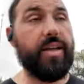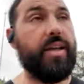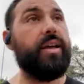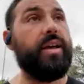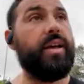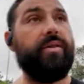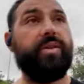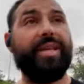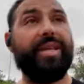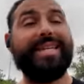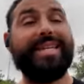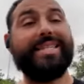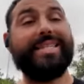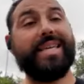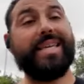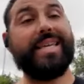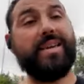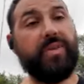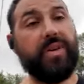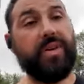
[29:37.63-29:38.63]
everything is
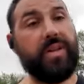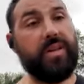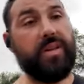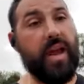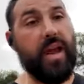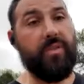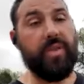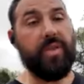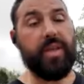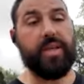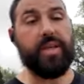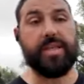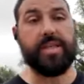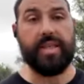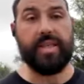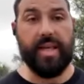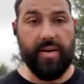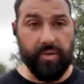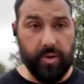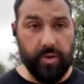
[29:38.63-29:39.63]
even, everything is
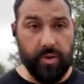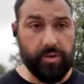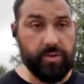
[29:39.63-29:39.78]
level.